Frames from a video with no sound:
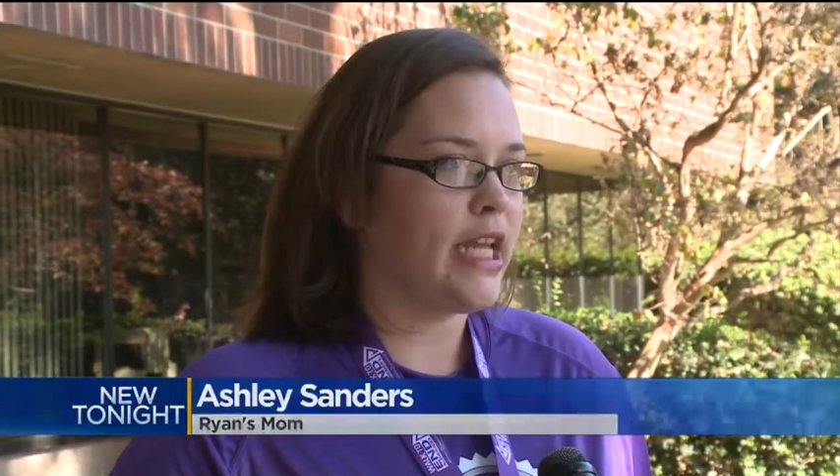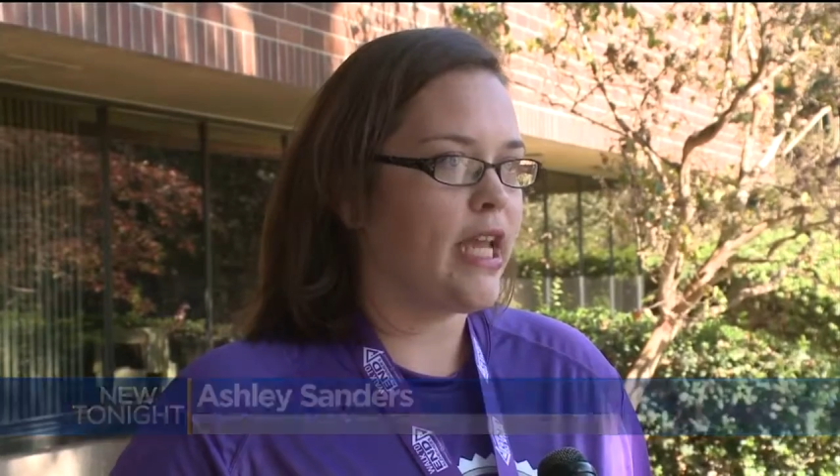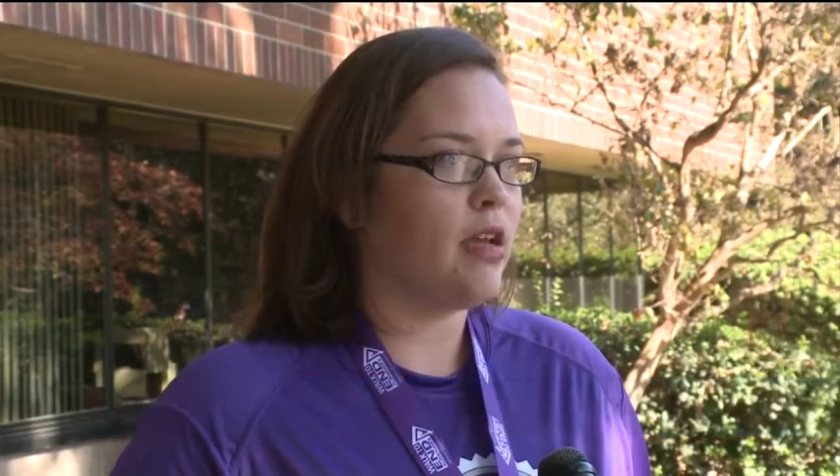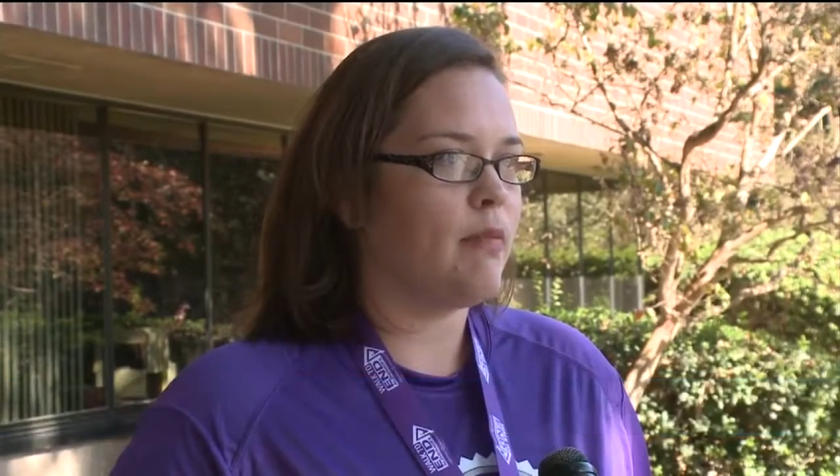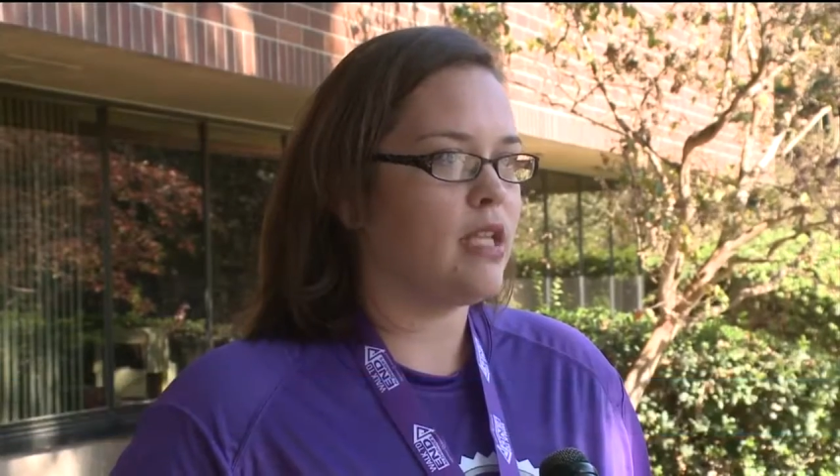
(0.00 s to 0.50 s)

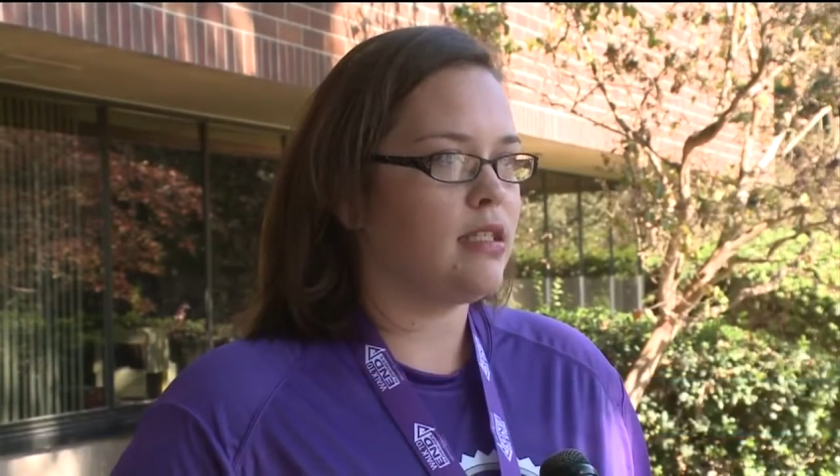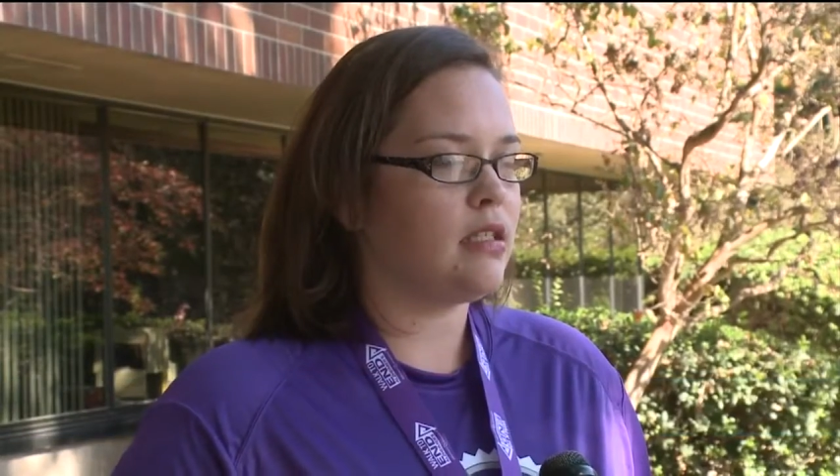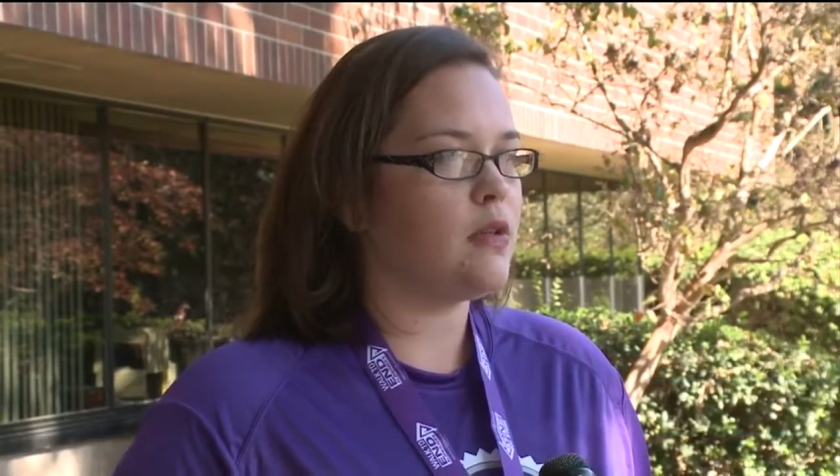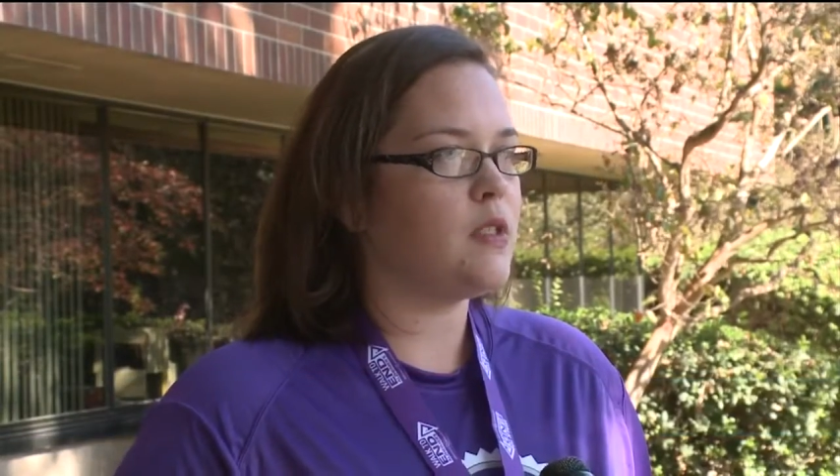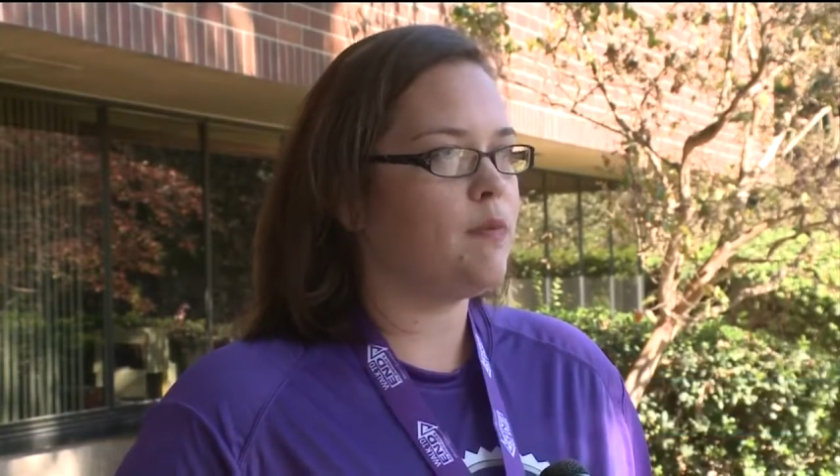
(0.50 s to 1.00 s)
him and
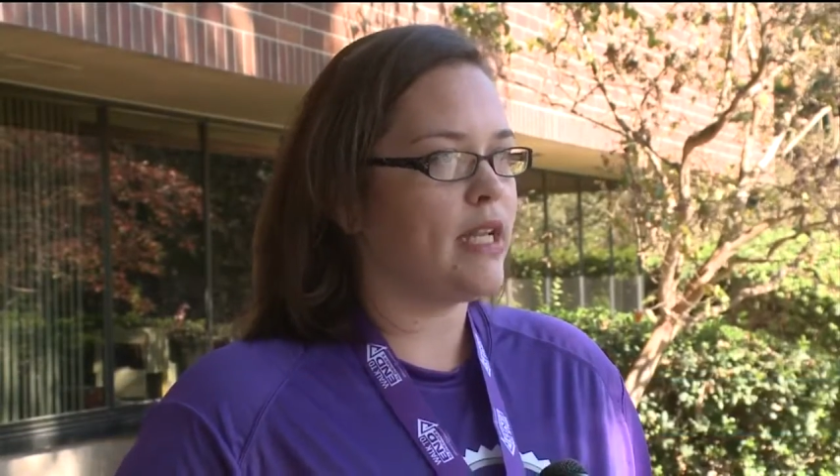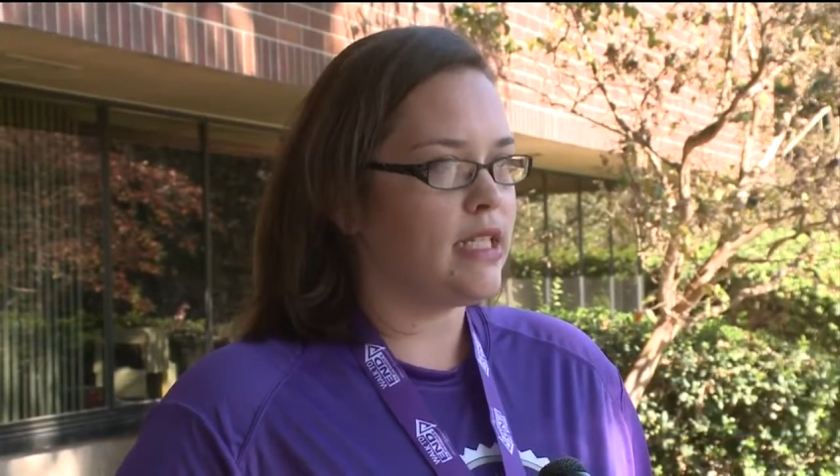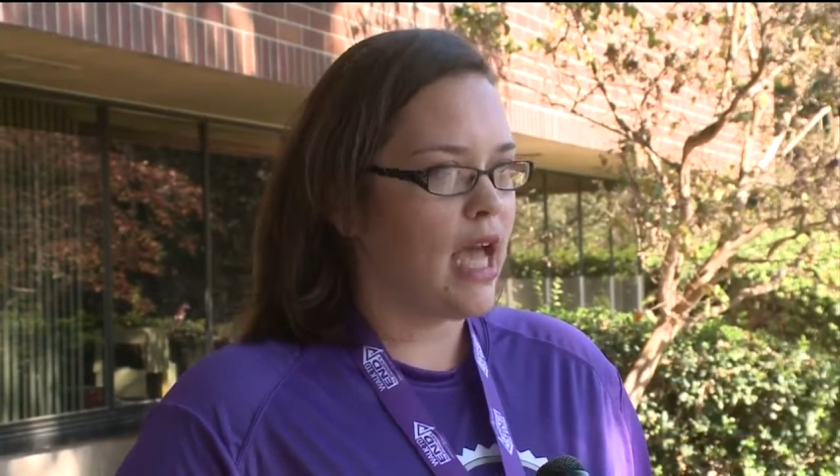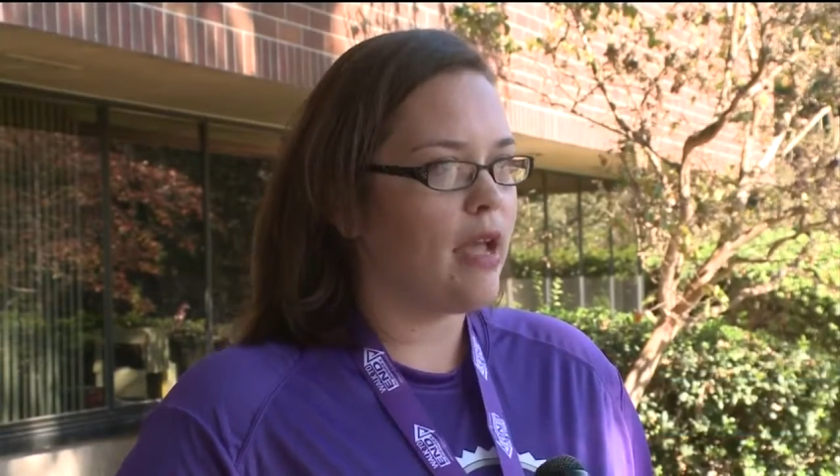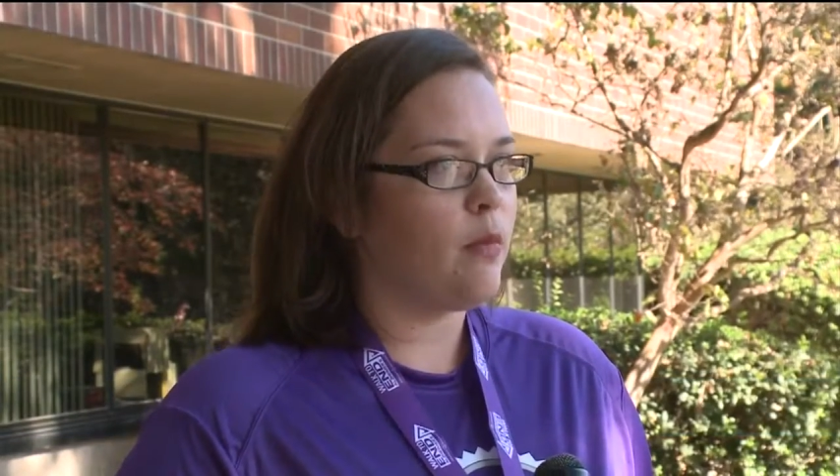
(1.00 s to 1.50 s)
still spend
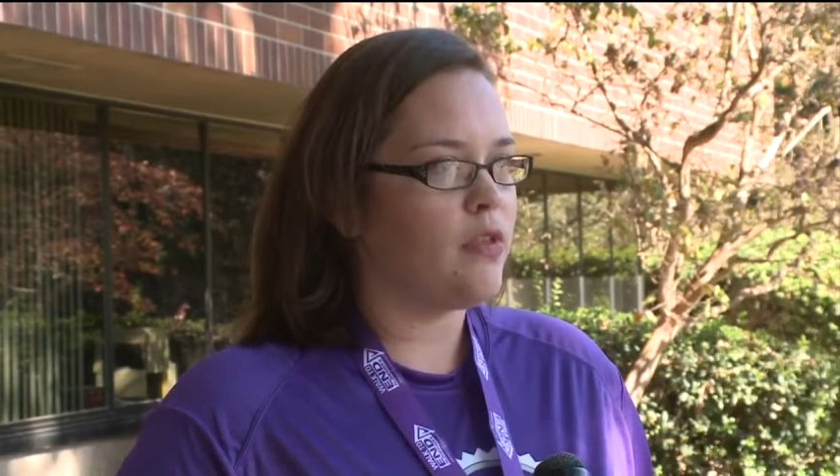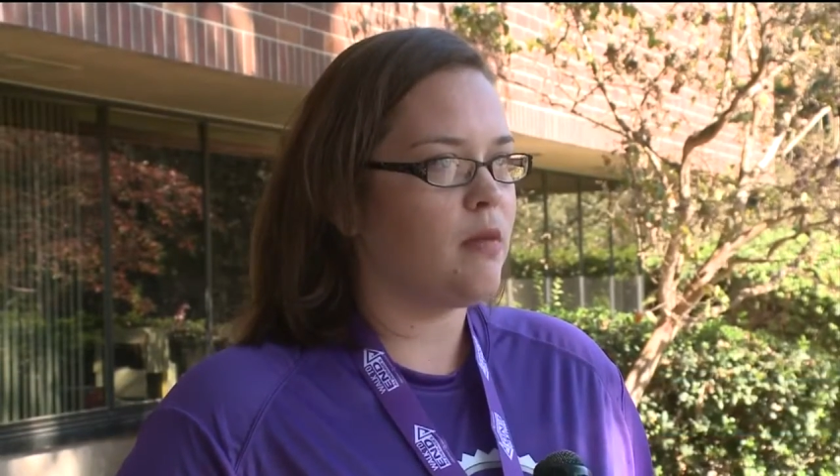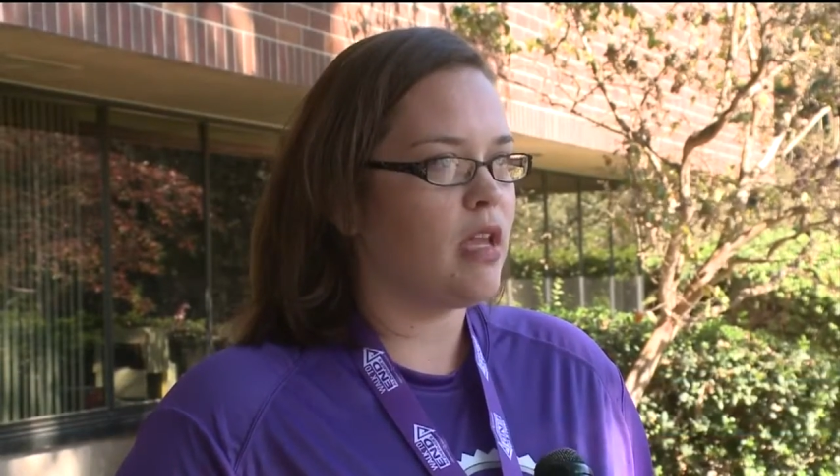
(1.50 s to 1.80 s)
time with him,